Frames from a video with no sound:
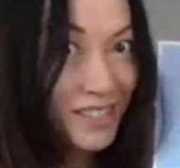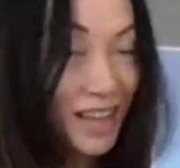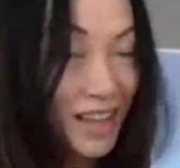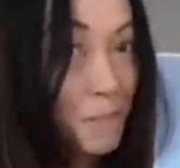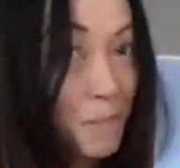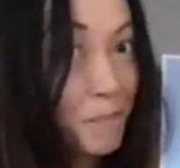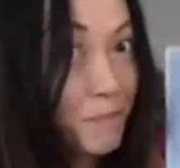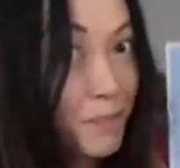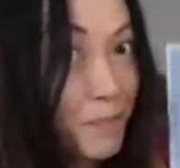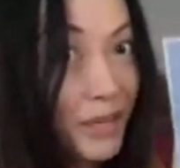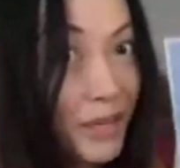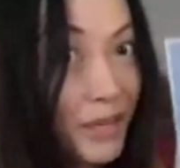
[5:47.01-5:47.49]

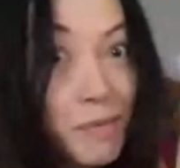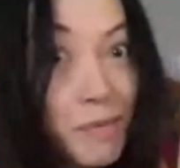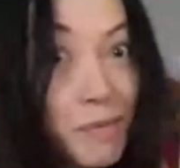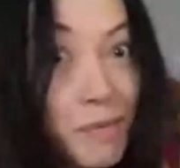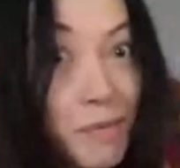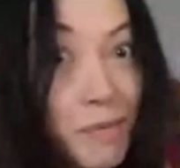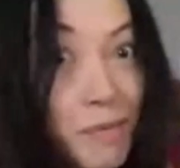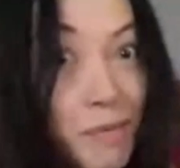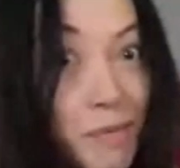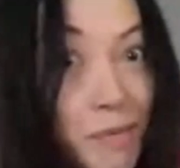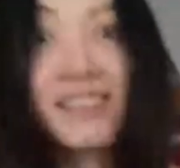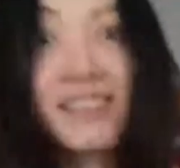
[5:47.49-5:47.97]
And big
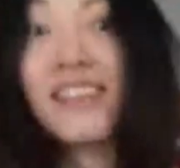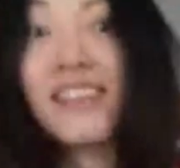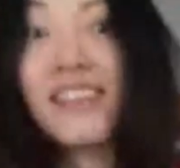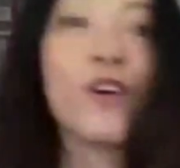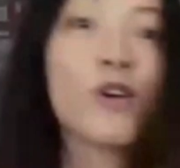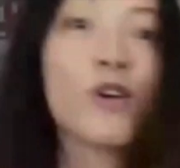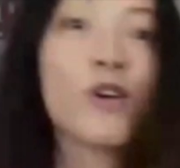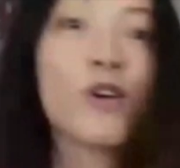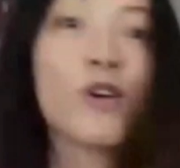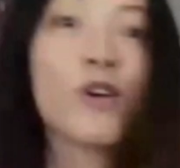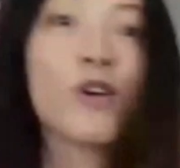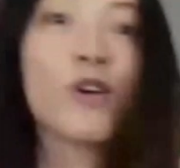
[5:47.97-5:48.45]
person
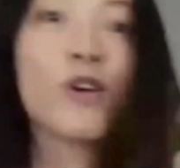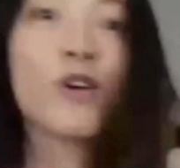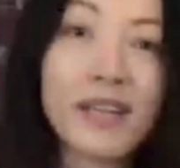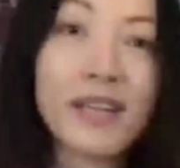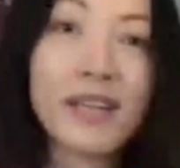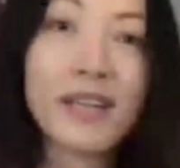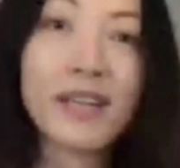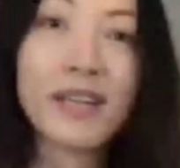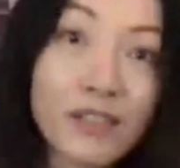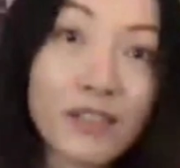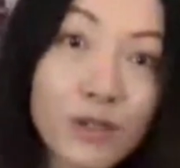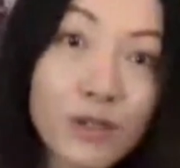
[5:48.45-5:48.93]
could be
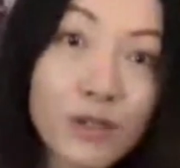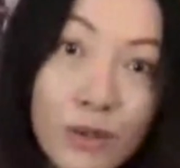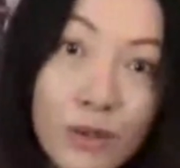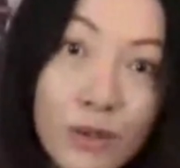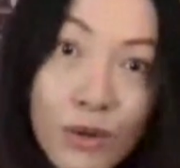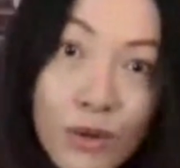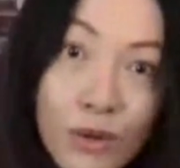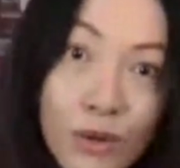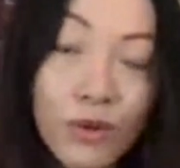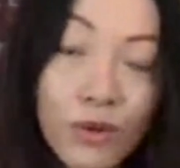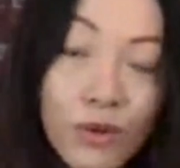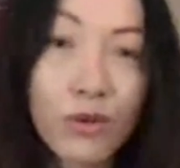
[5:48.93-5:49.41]
adult
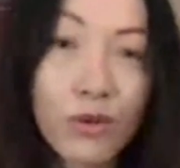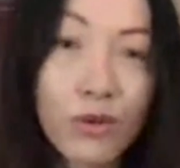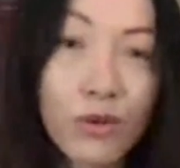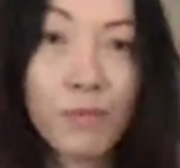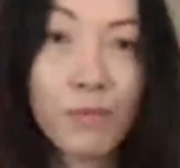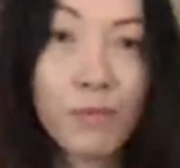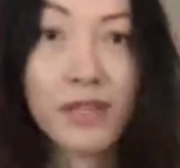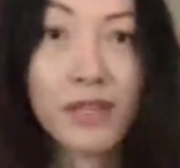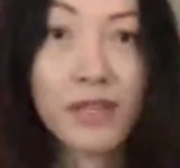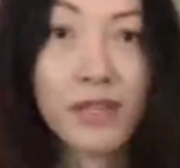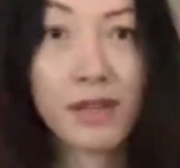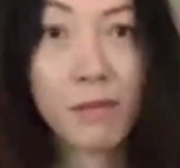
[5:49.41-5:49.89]
or could
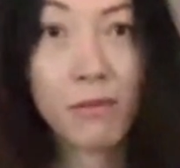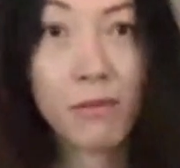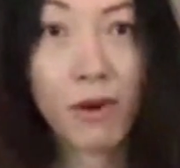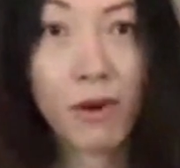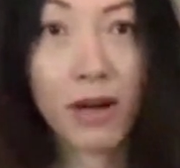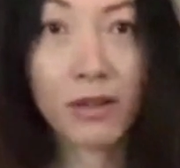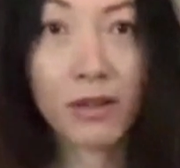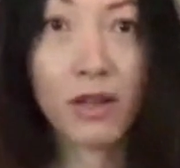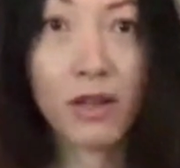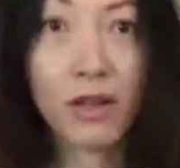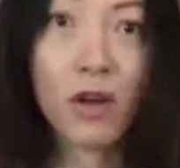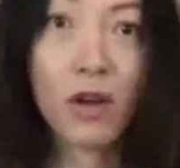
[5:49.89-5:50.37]
be
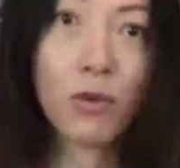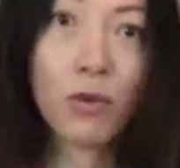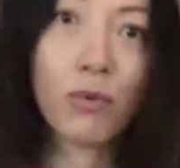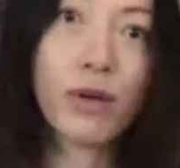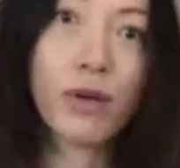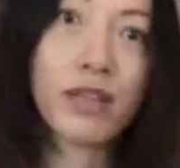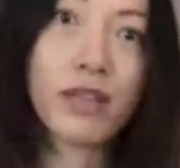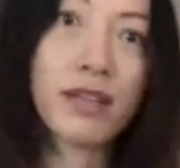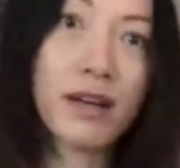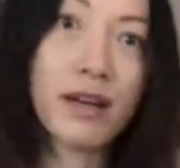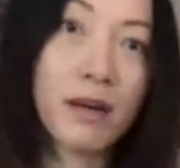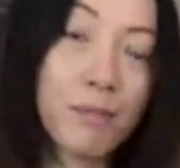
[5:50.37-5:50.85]
someone
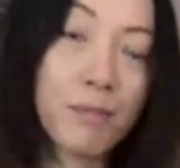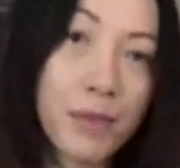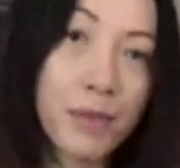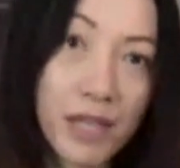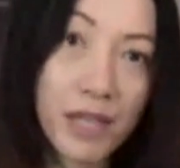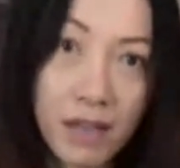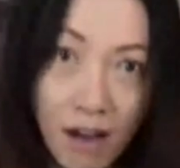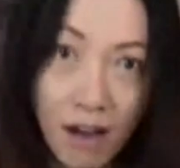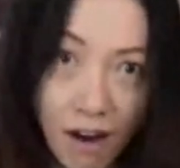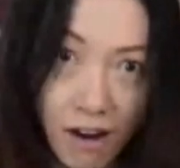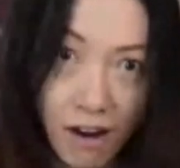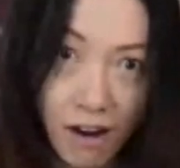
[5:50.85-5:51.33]
with a
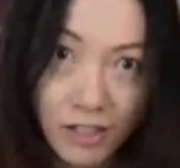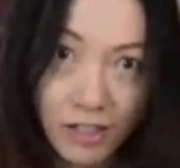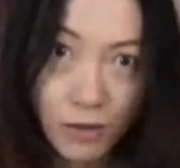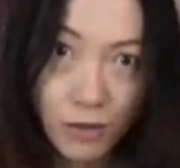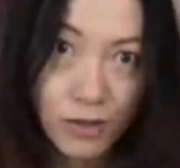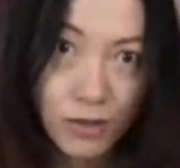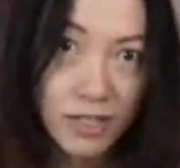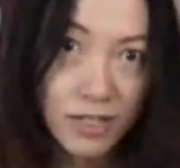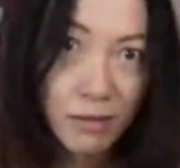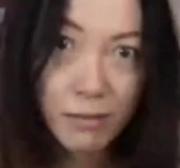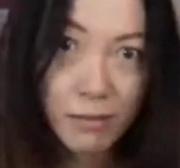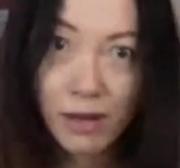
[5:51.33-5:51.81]
big heart or
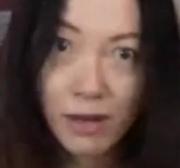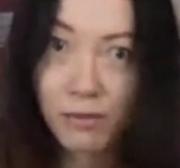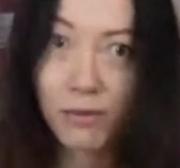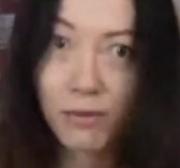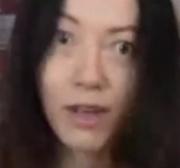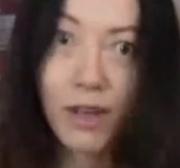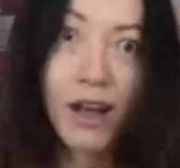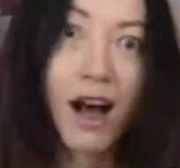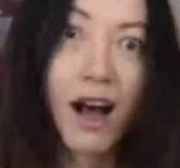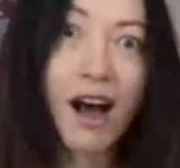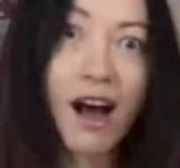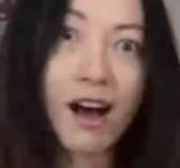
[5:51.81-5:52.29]
someone
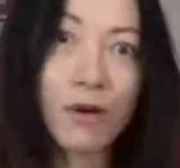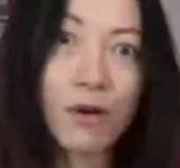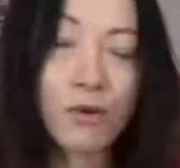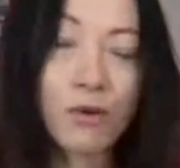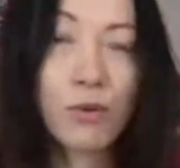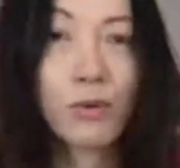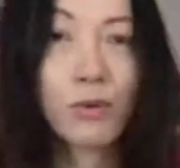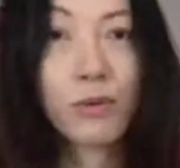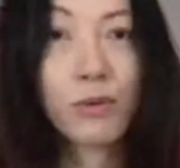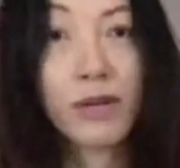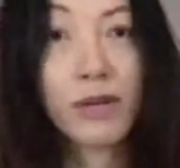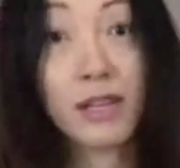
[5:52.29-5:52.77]

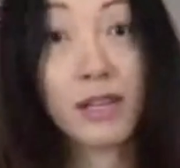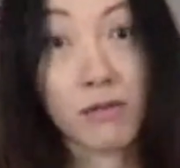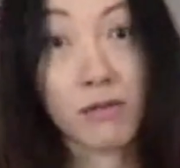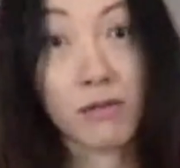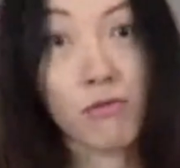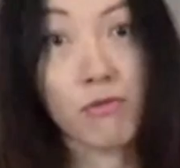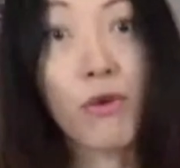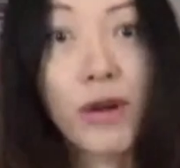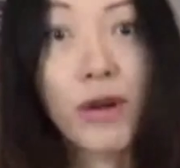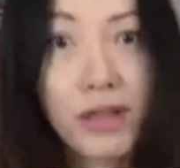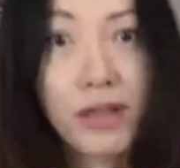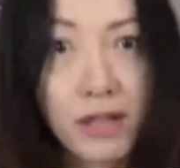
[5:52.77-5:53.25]
who is
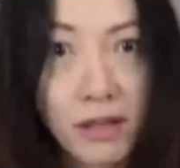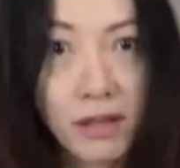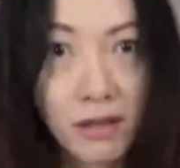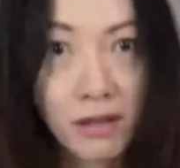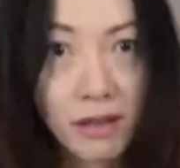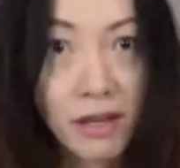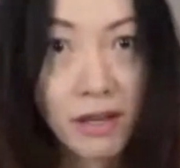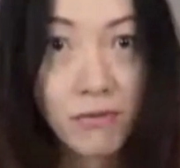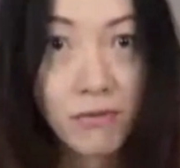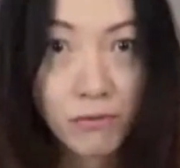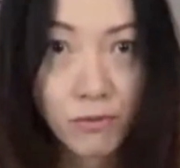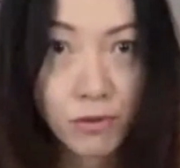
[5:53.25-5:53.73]
really
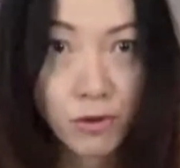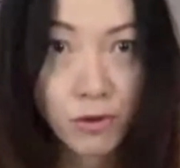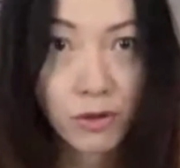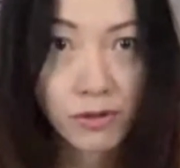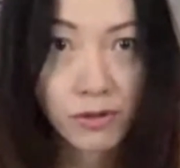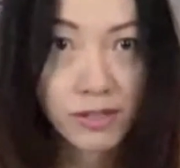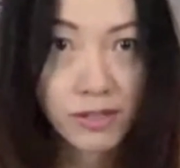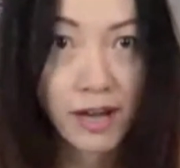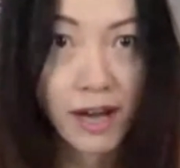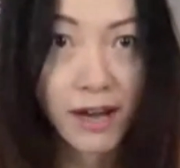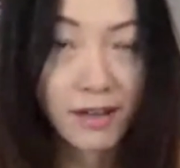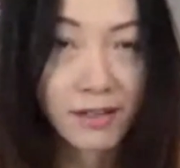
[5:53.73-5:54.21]
in real
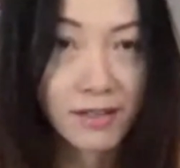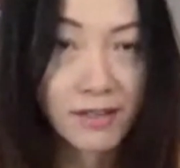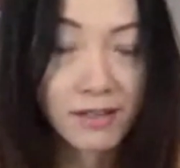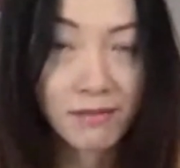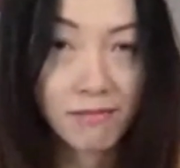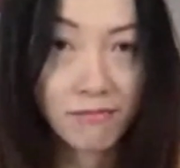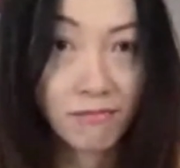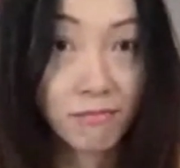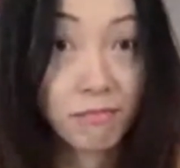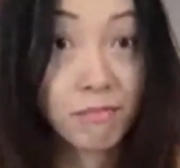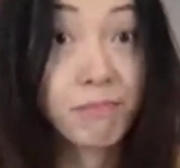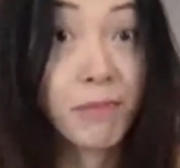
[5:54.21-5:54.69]
size
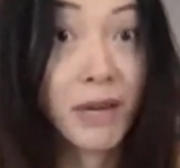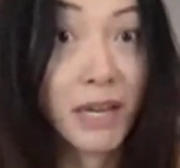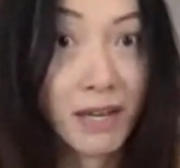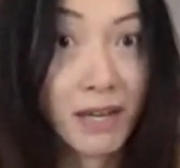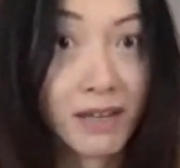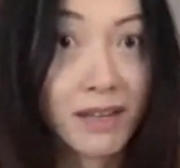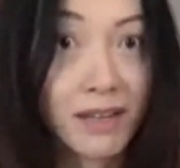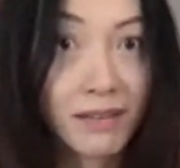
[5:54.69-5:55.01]
big.